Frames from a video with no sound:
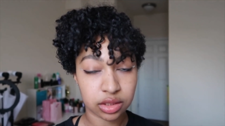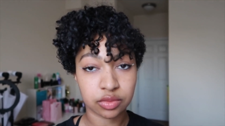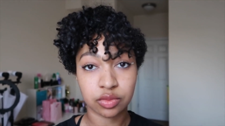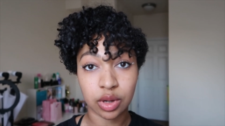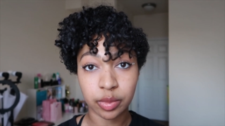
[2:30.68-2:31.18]

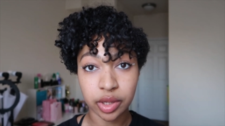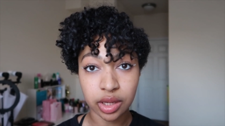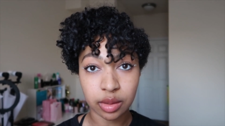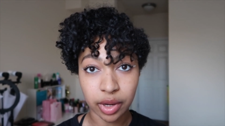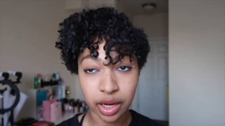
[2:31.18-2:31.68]
just rub
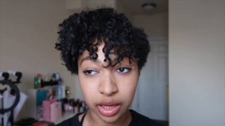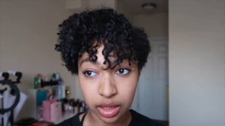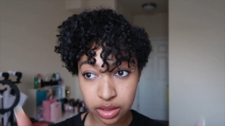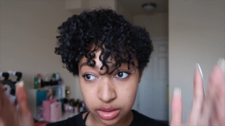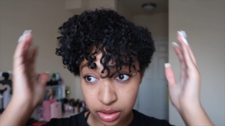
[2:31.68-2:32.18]
it in my
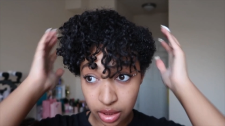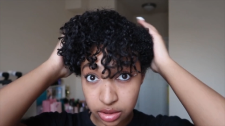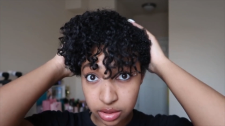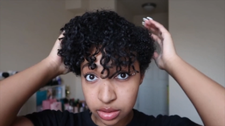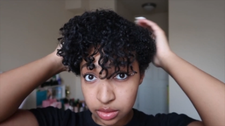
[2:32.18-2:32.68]
hands, and I
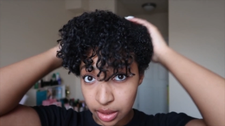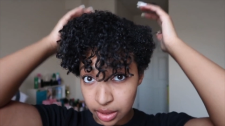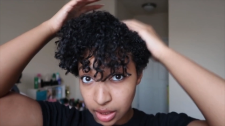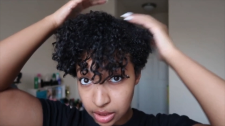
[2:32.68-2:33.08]
just like,